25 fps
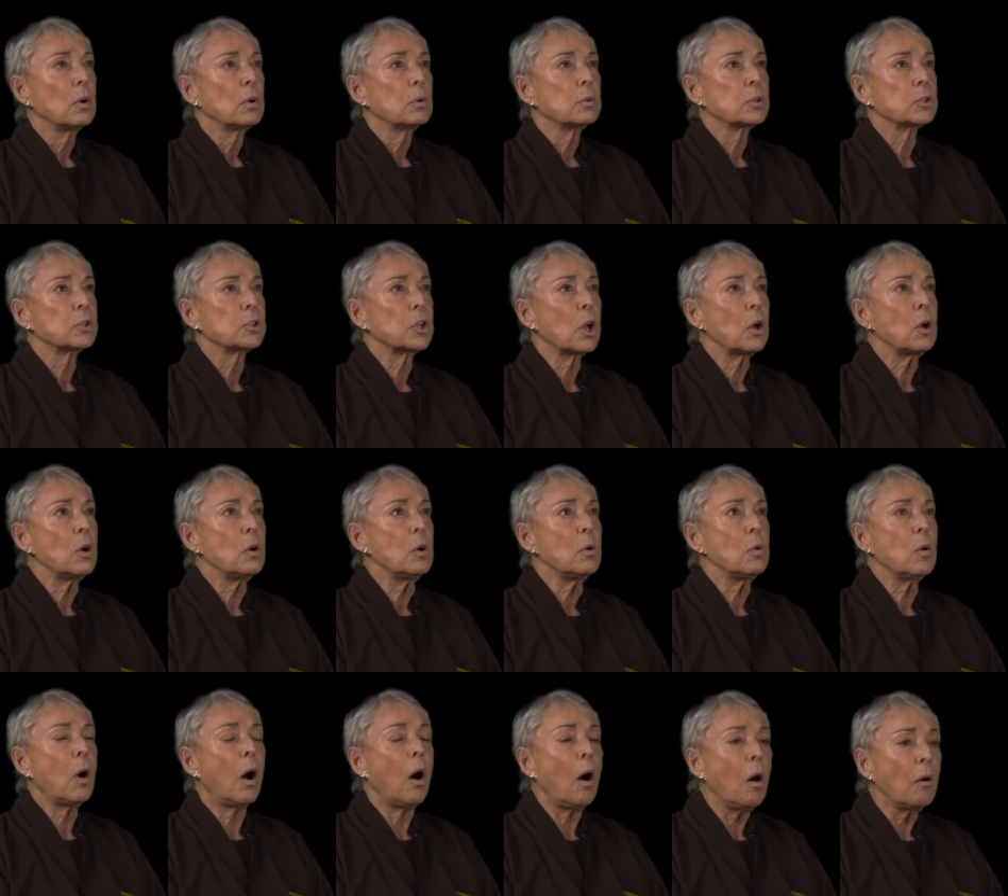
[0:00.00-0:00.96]

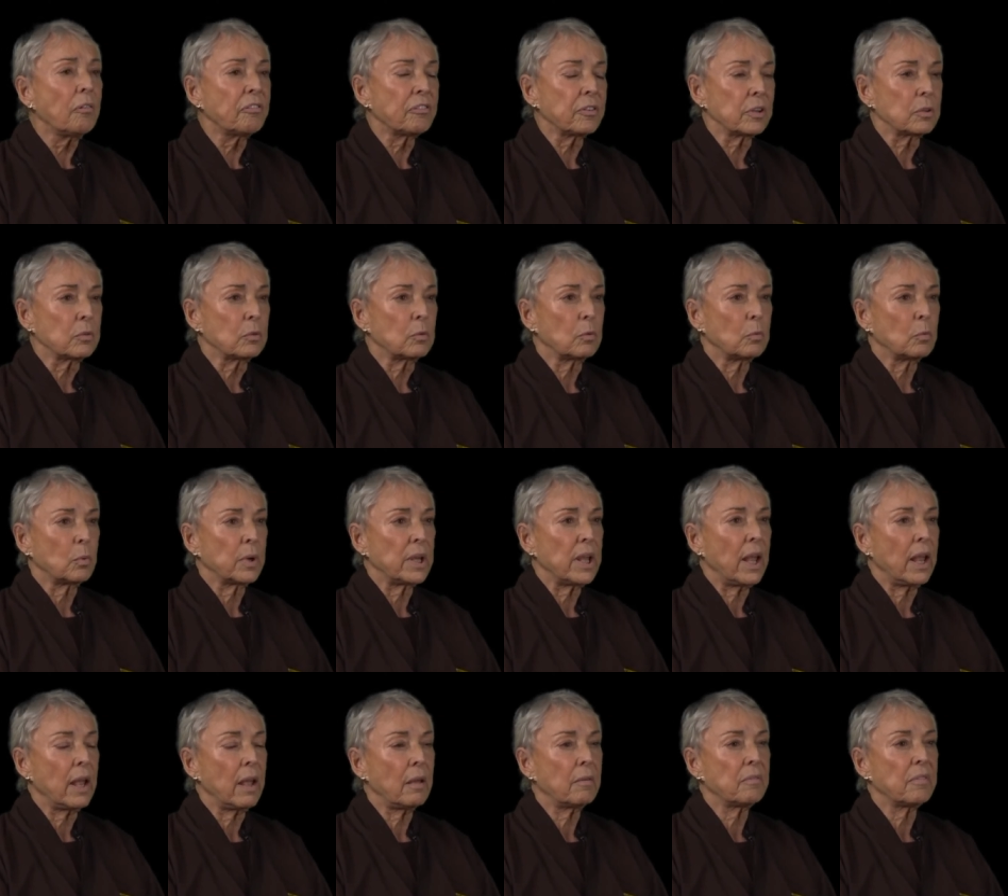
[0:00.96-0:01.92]
so often we
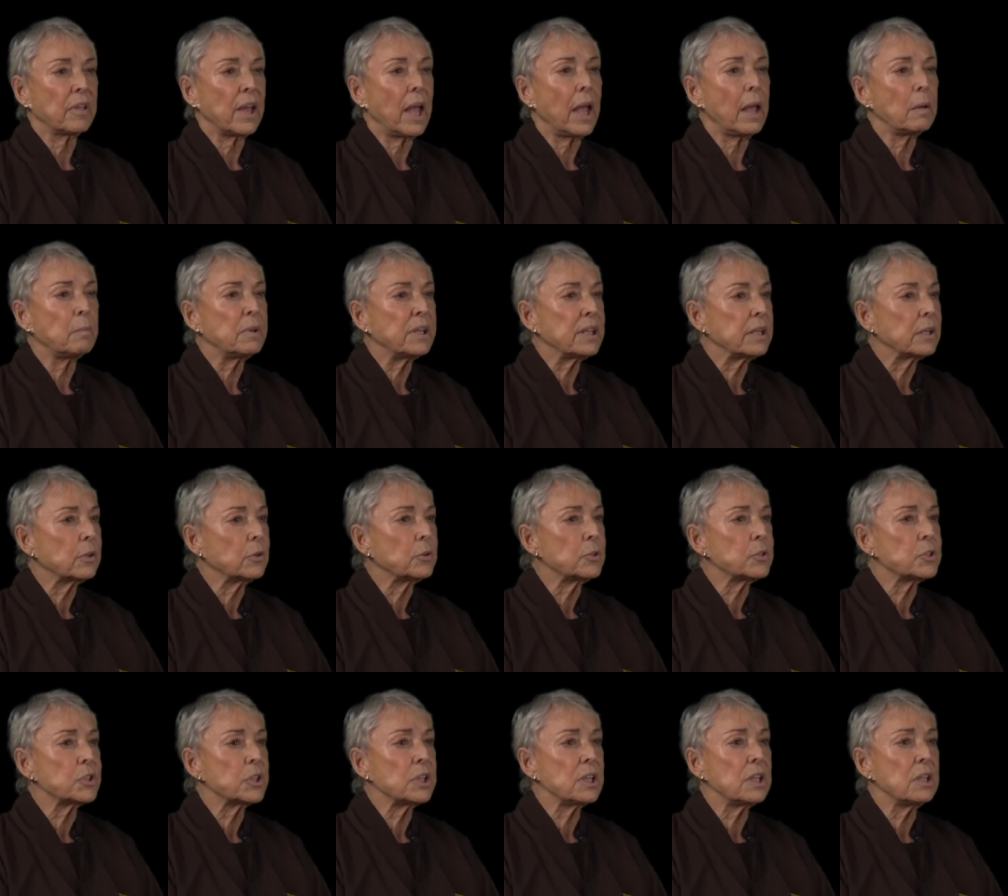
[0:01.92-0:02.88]
have the habit
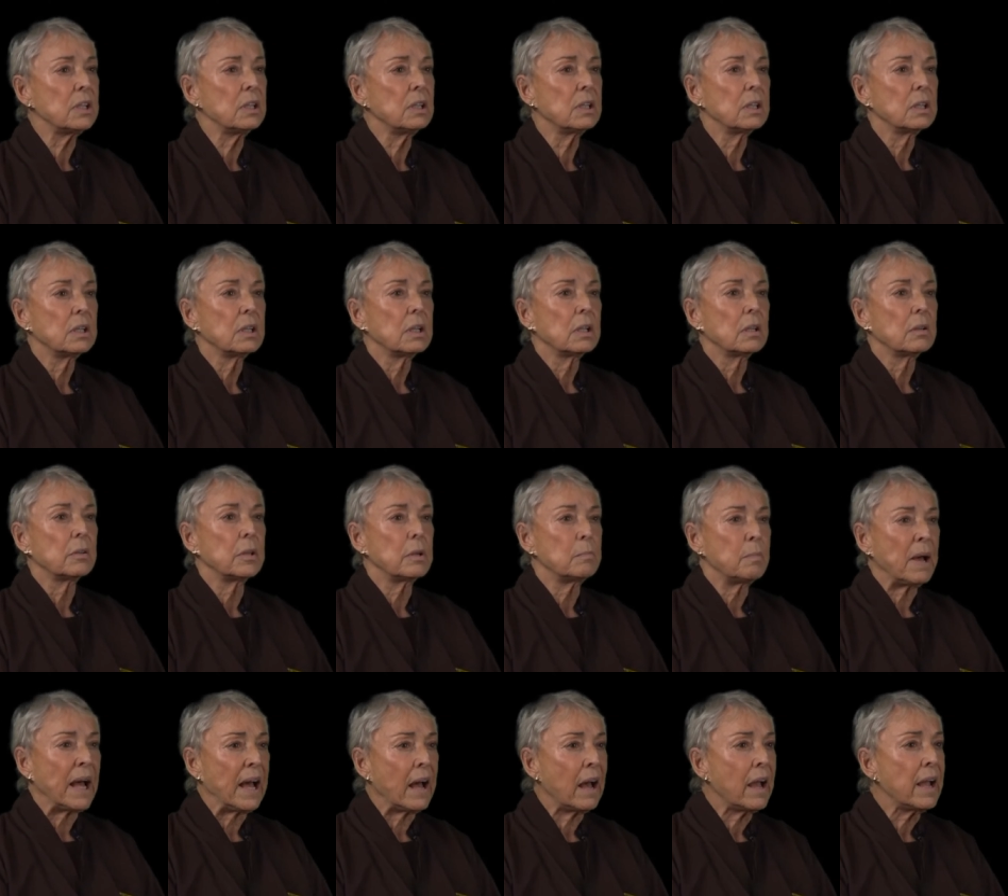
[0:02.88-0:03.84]
energy, the
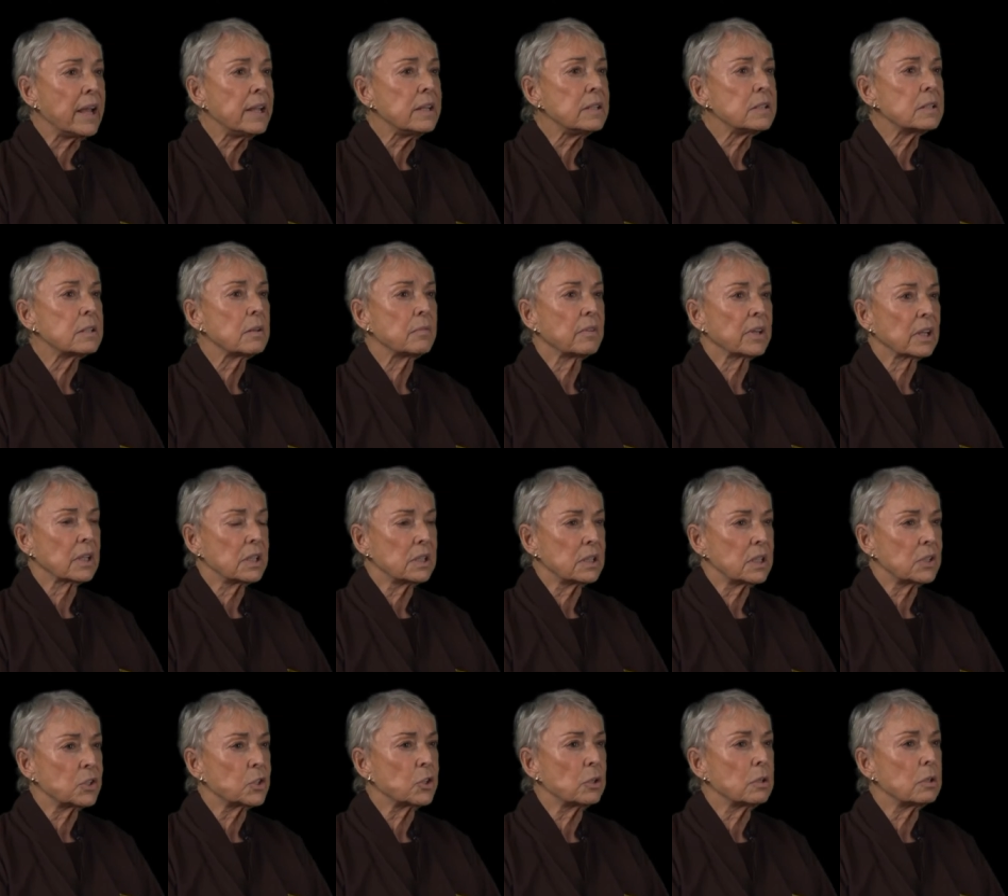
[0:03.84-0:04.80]
mind, the
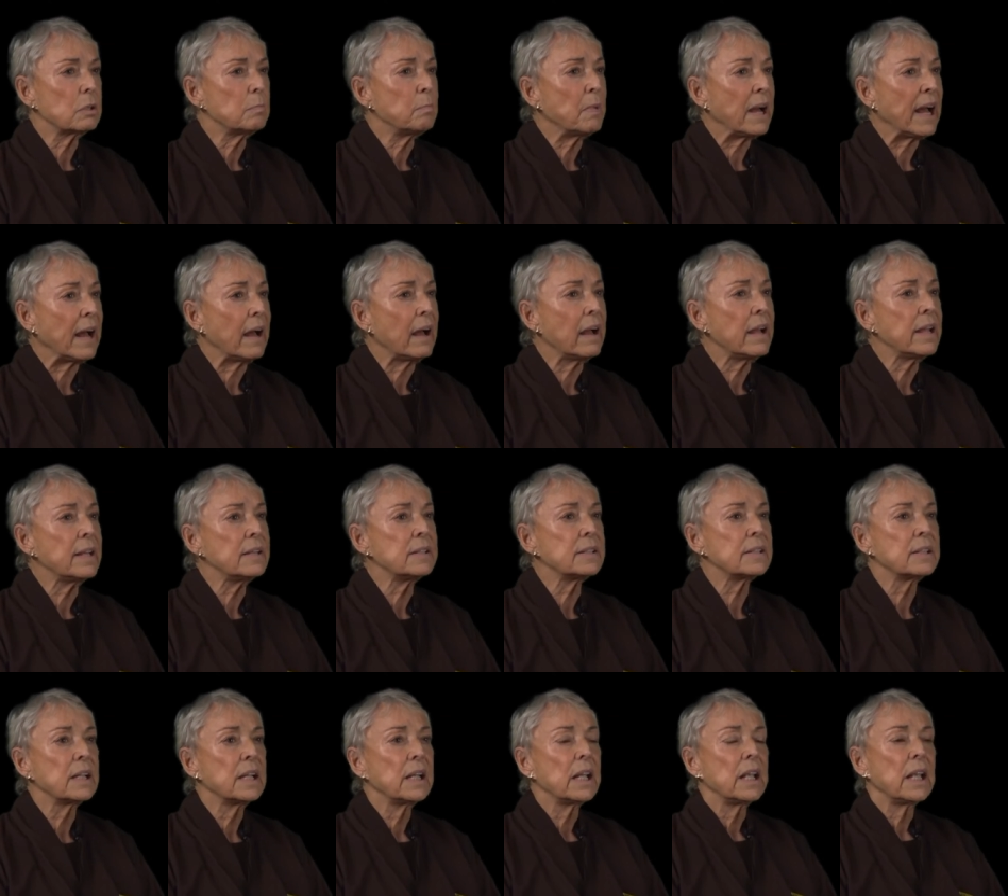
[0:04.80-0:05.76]
conditioned
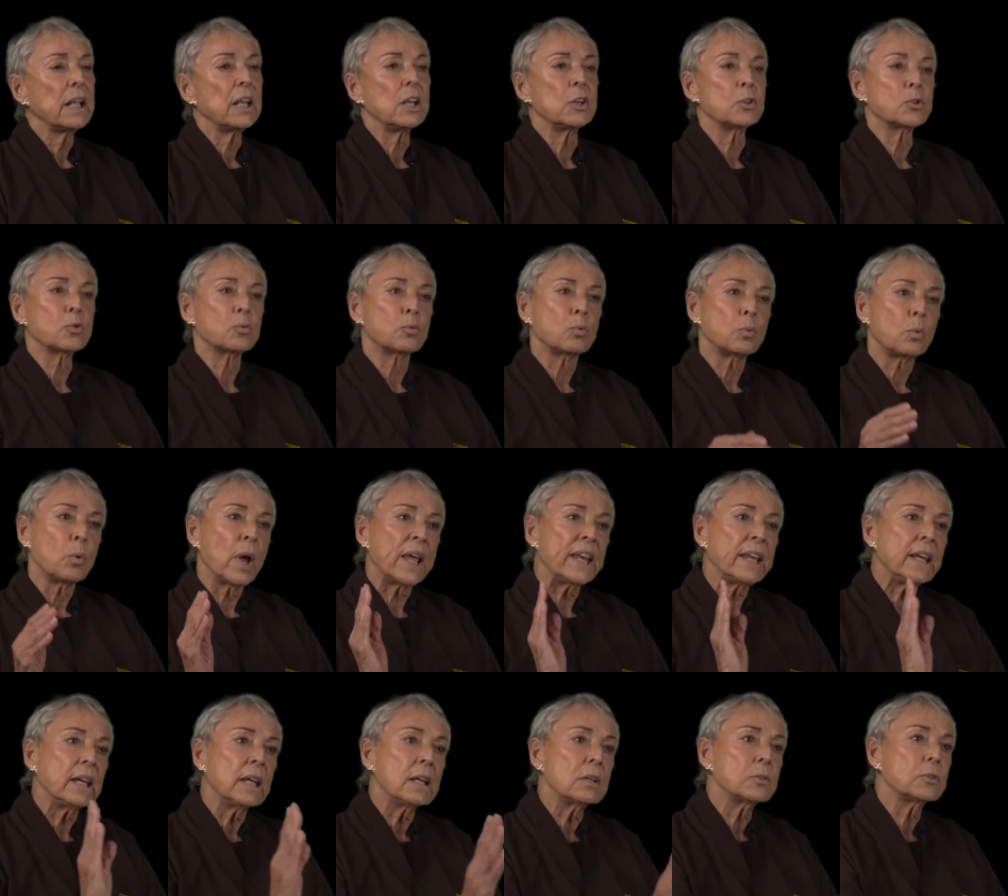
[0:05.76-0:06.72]
mind, is
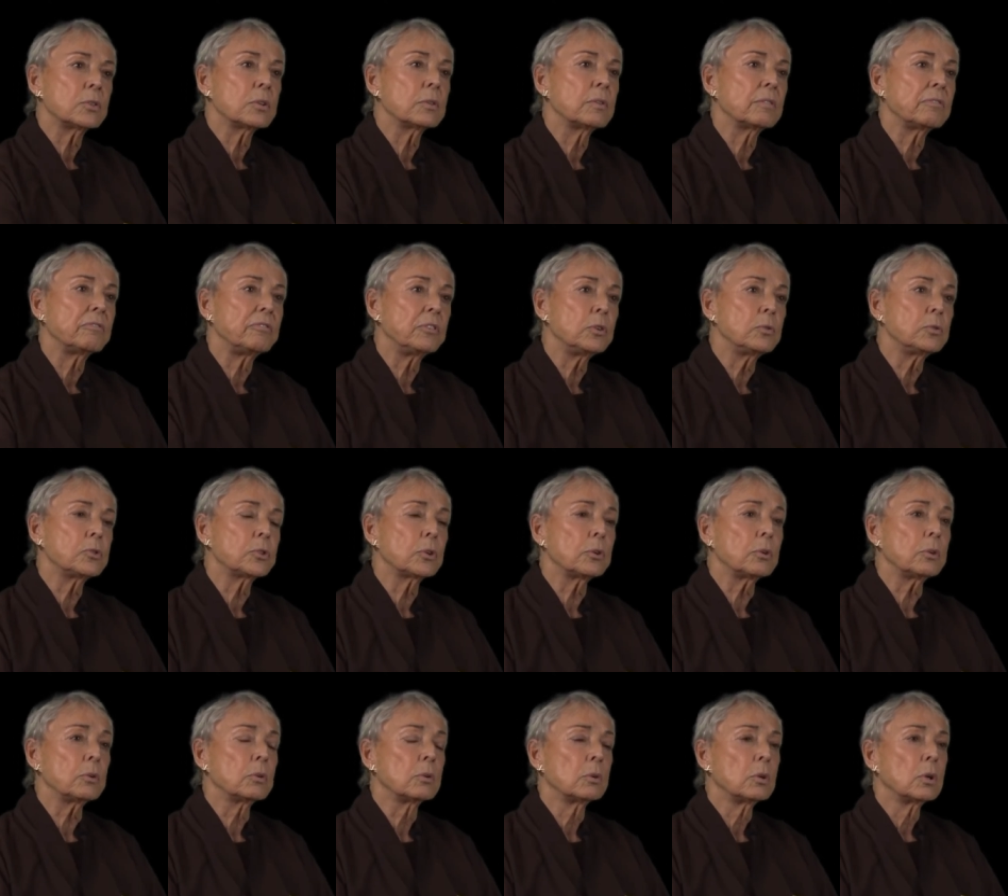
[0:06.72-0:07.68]
running into the
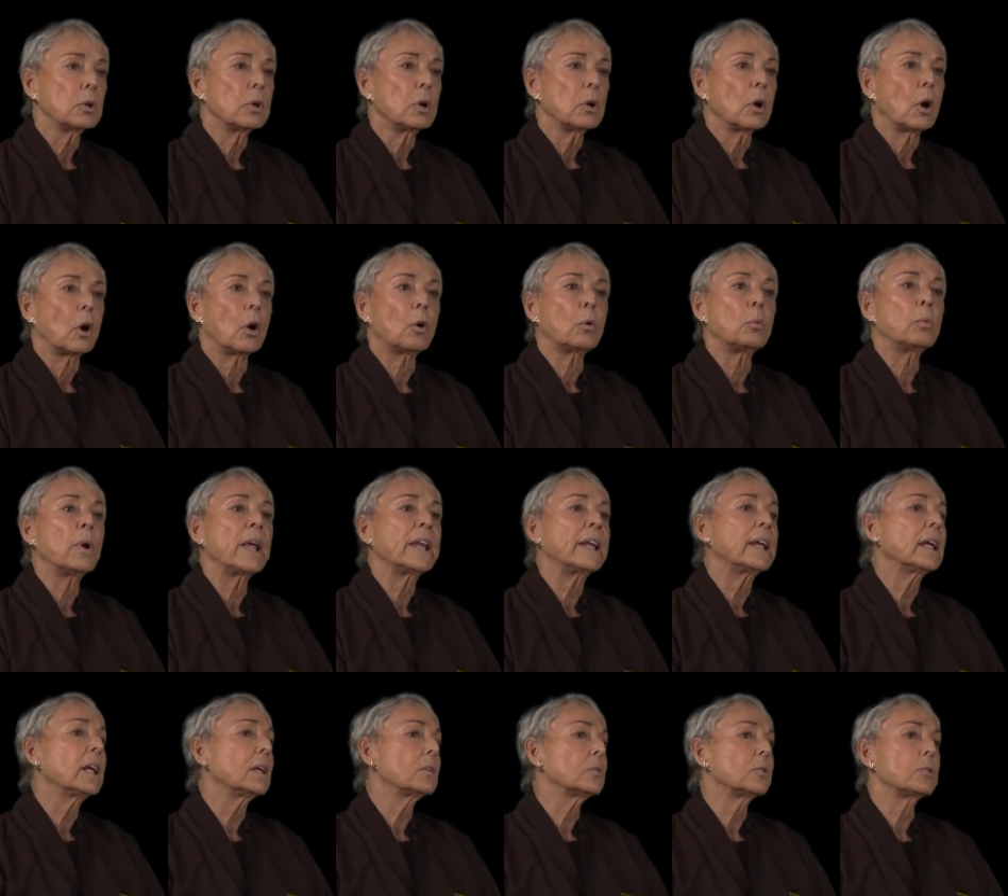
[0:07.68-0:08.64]
future or
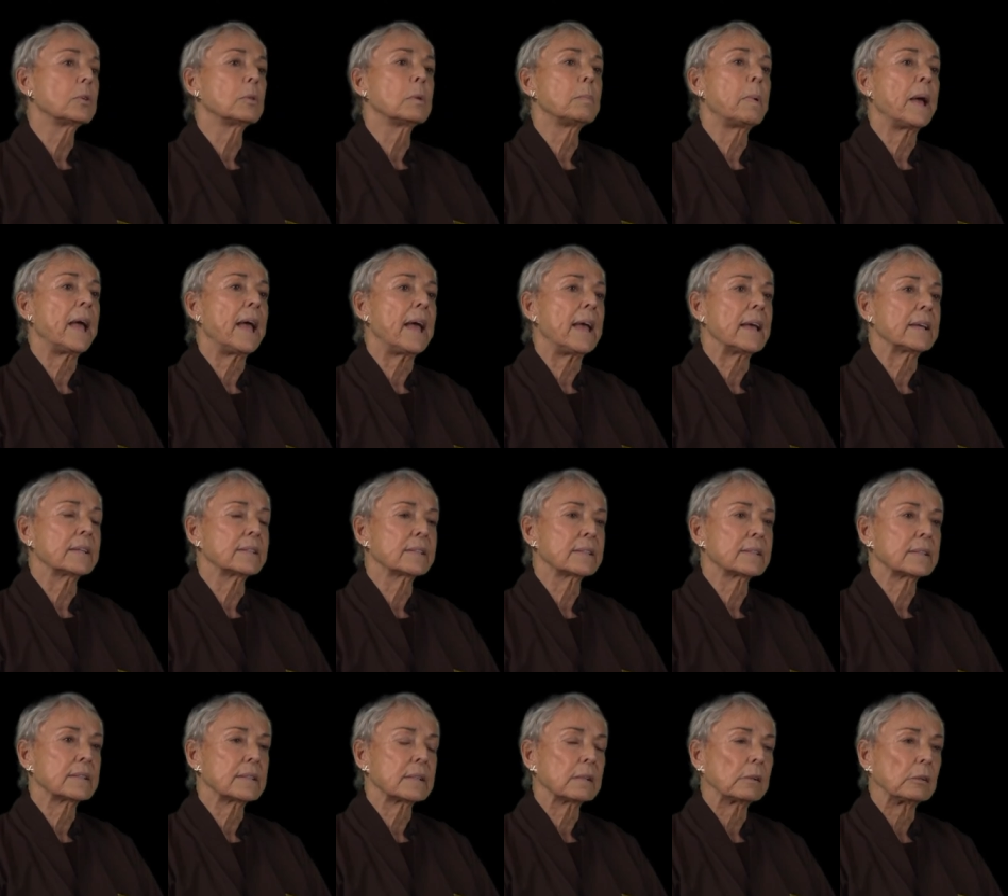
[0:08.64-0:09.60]
running into the
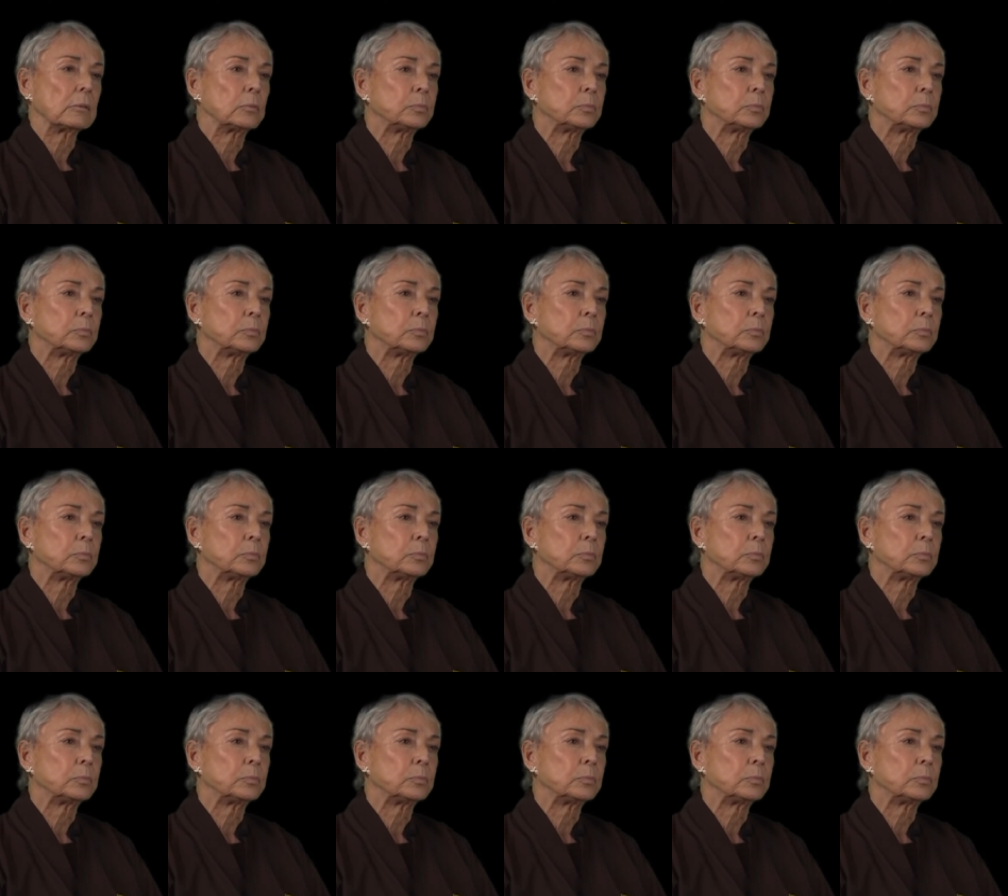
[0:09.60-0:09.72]
past,